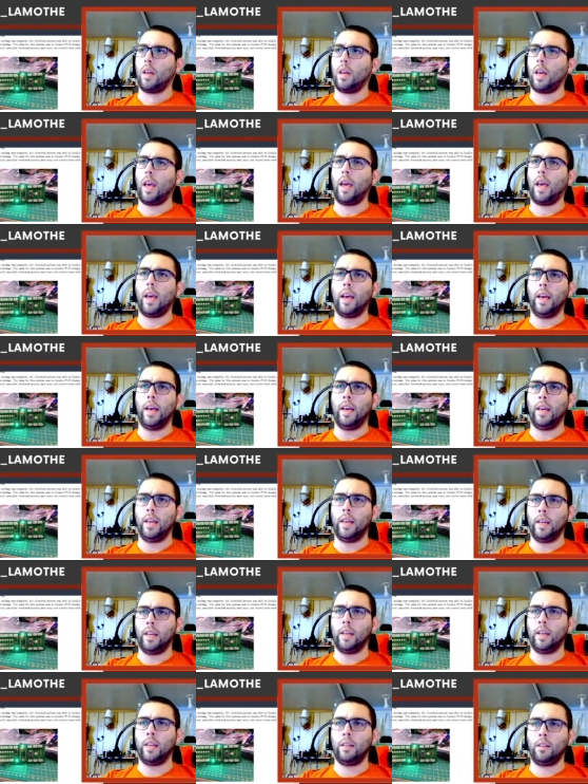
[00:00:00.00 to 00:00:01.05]

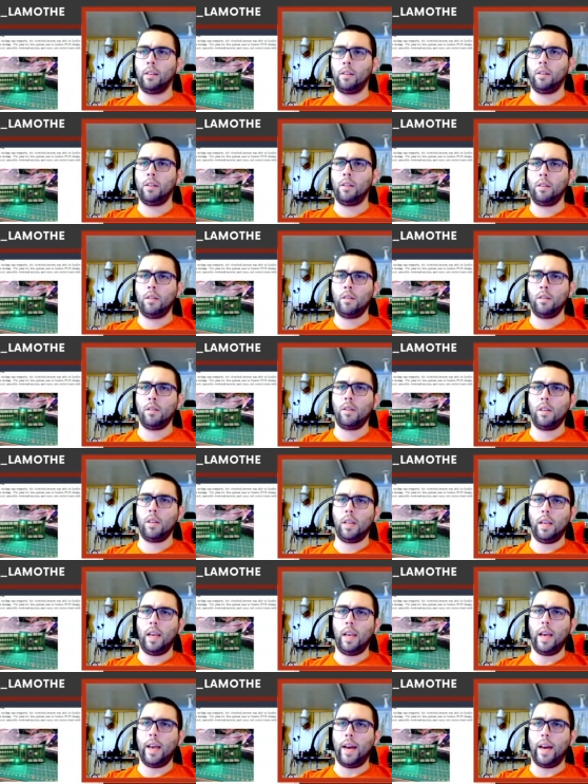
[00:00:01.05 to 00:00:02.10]
And
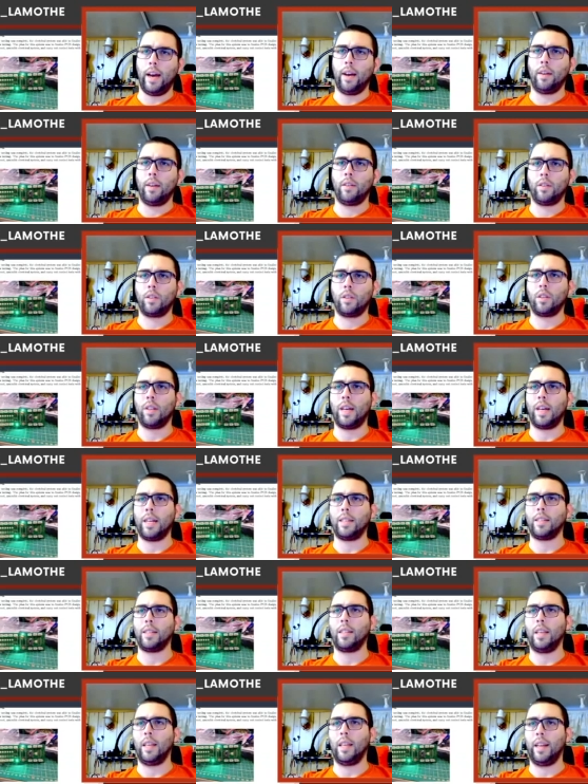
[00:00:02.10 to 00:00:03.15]
yeah, so that's
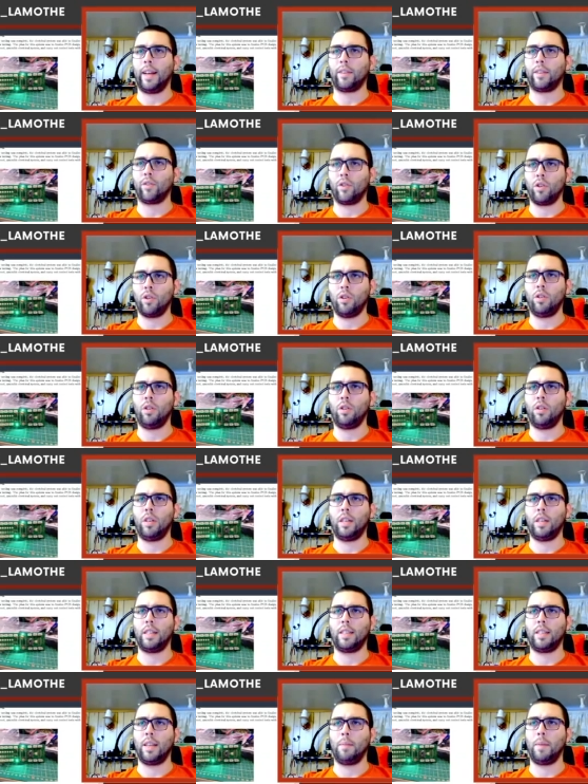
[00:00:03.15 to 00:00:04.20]
the electrical
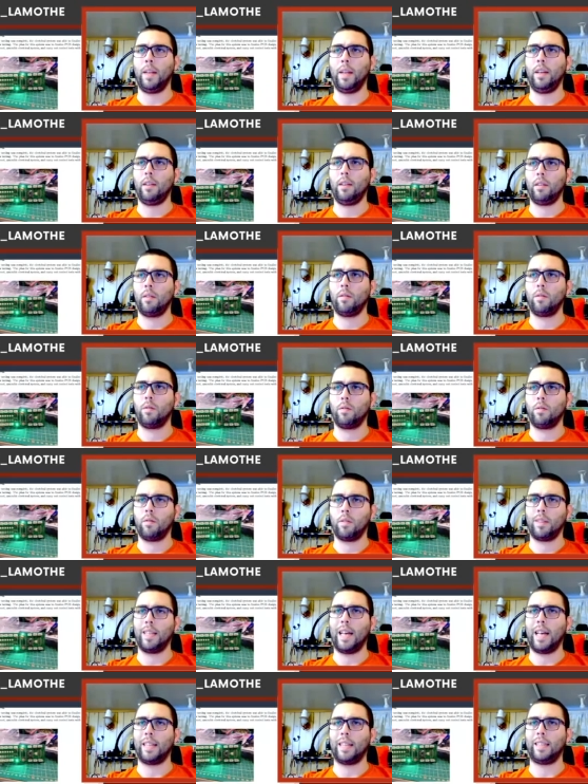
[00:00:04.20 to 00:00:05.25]
assembly.
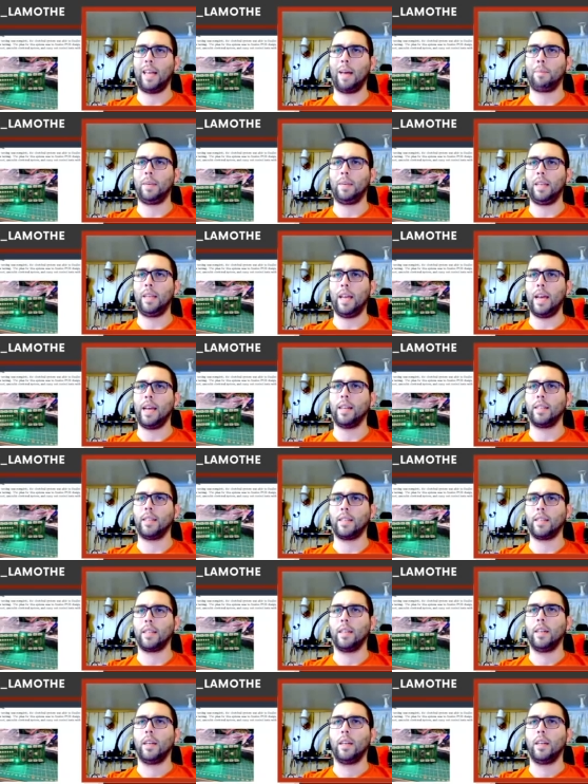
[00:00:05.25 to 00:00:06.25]
That's happy days.